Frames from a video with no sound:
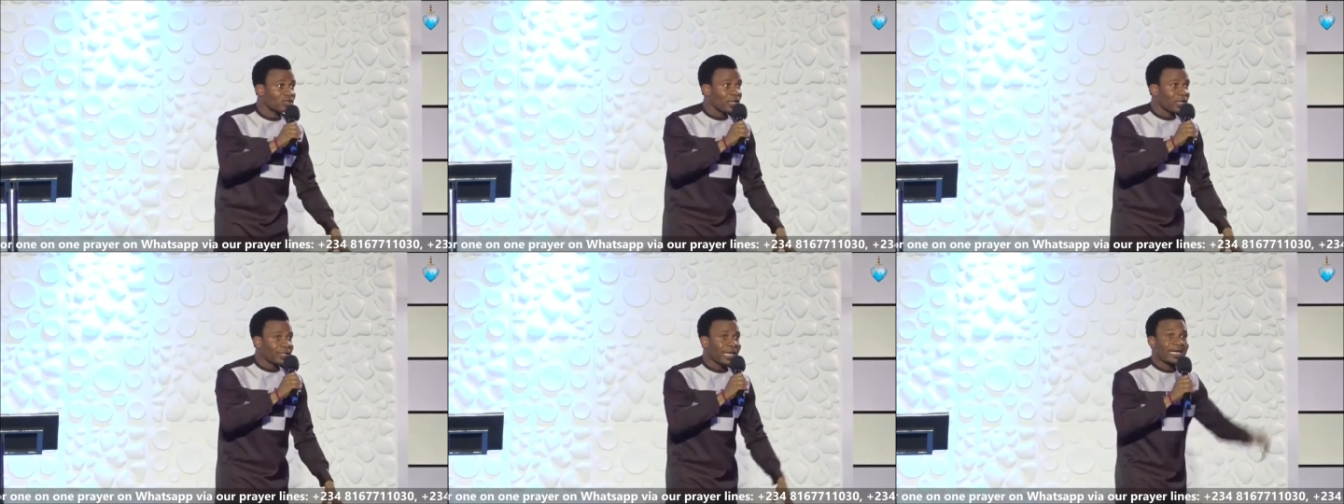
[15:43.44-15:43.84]

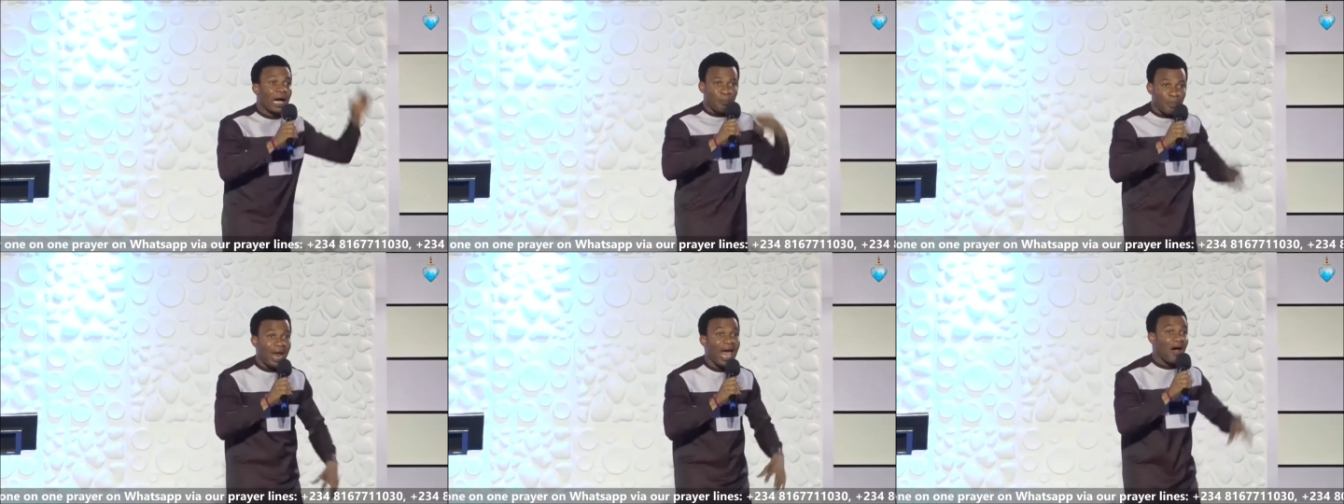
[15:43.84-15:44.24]
they can
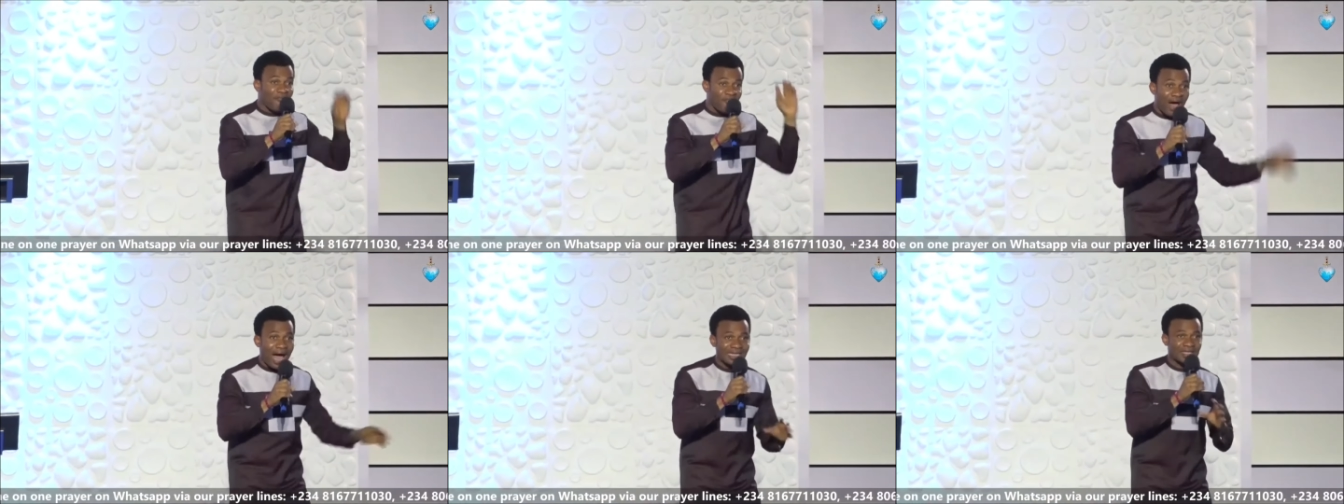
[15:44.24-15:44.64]
pray and
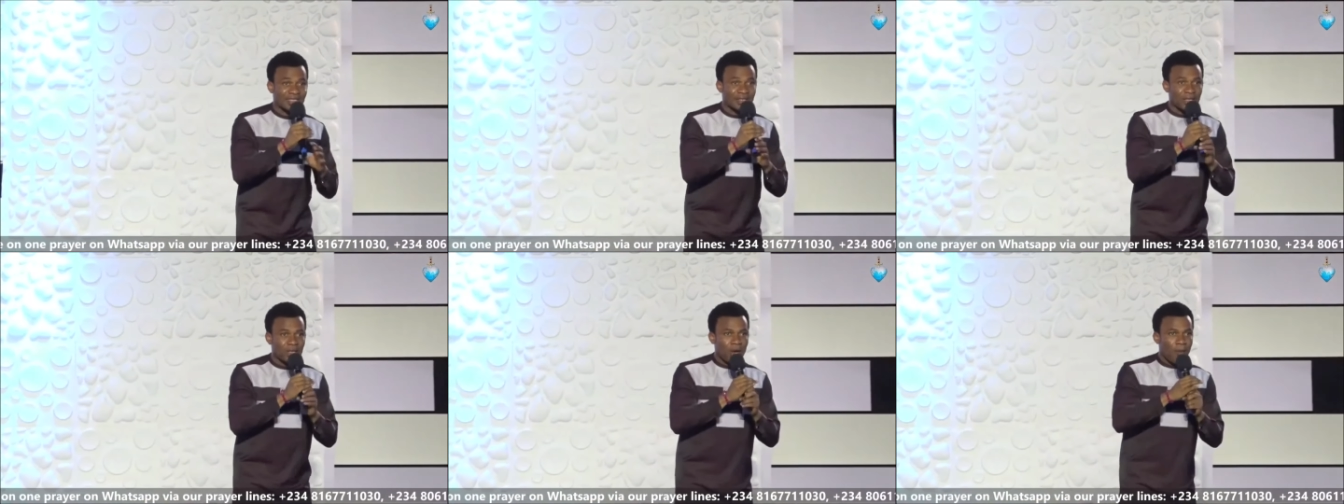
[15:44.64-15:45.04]
fast,
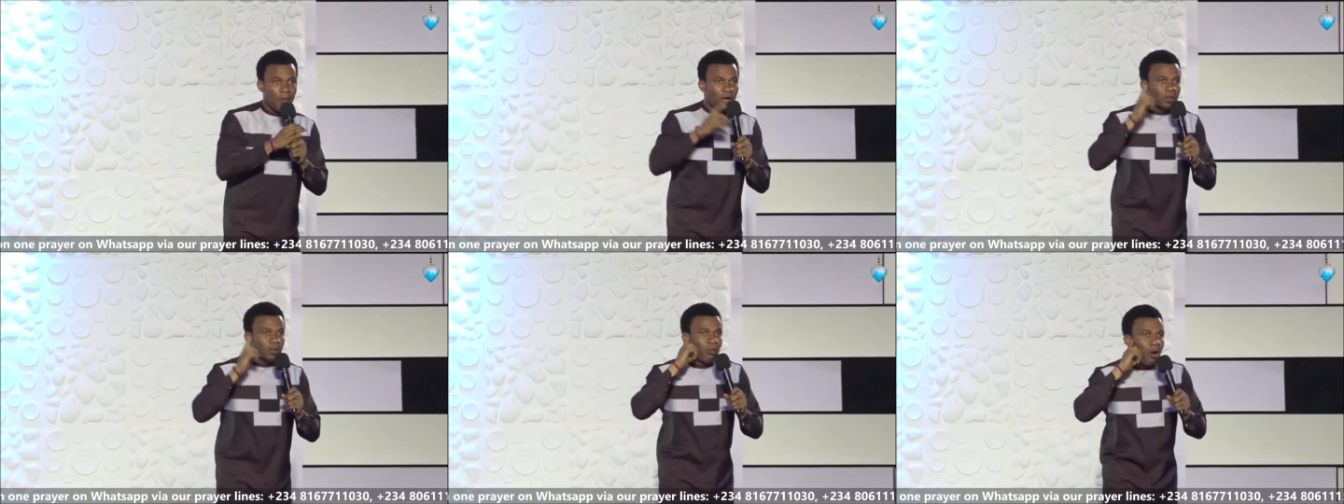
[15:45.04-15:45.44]

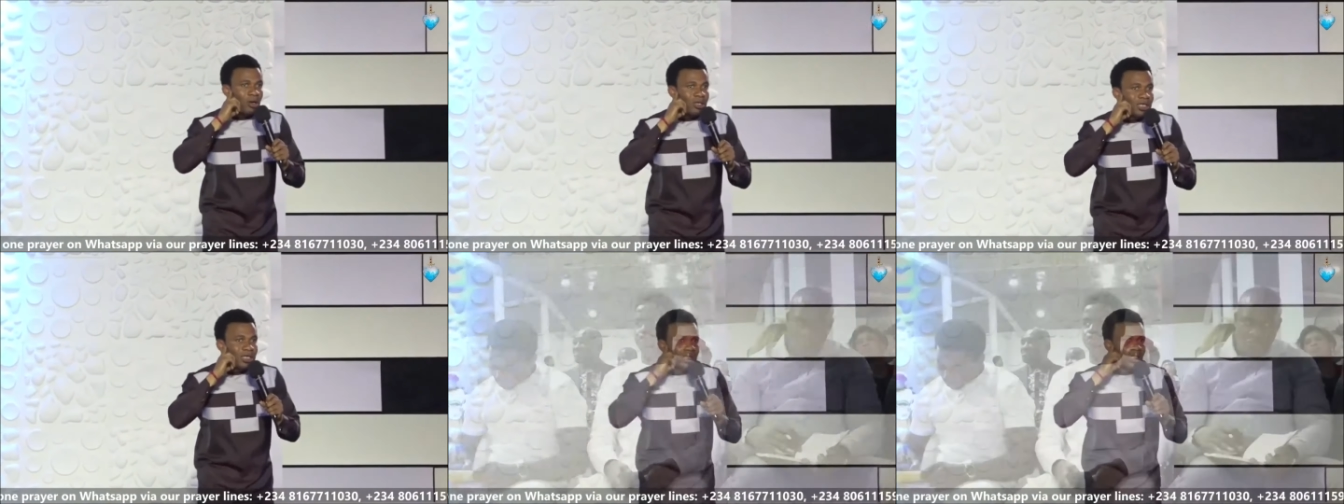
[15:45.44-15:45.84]
but money